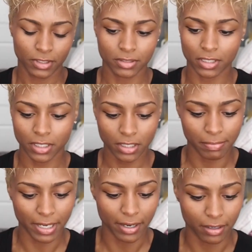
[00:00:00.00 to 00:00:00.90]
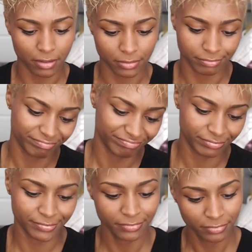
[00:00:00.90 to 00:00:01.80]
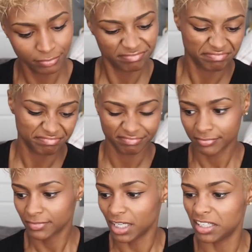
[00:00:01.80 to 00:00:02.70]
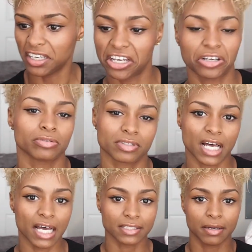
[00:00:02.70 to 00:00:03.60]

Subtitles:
So I'll take about a nickel size